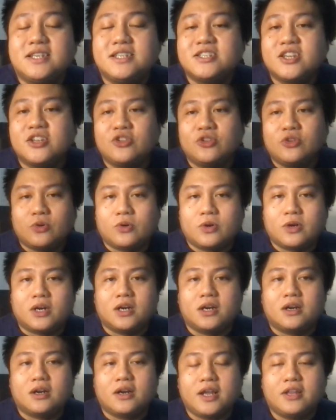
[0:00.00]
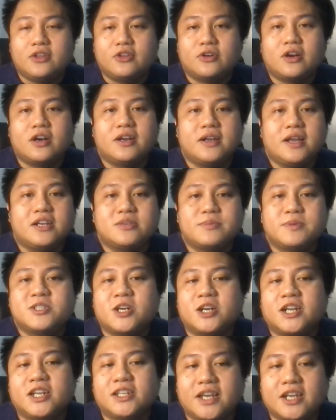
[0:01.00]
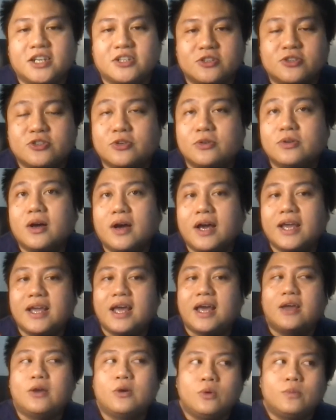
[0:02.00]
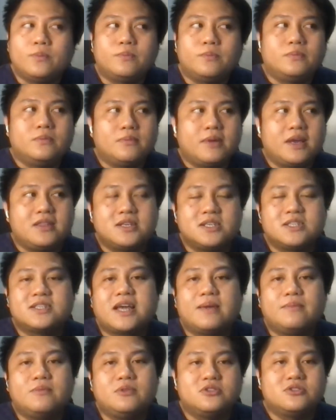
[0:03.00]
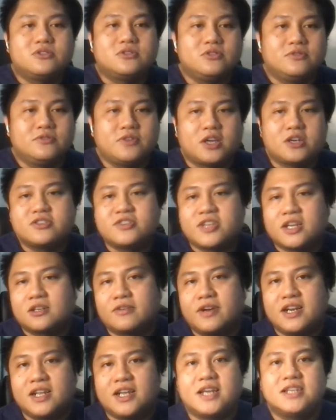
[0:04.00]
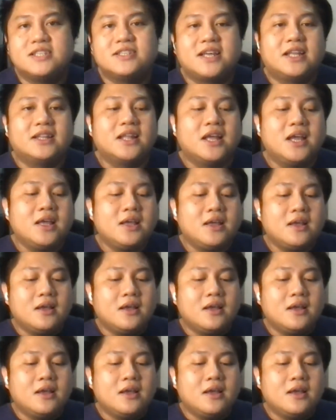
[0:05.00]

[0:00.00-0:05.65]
entities in your enterprise architecture. So no, I hope by this time you understand already, guys,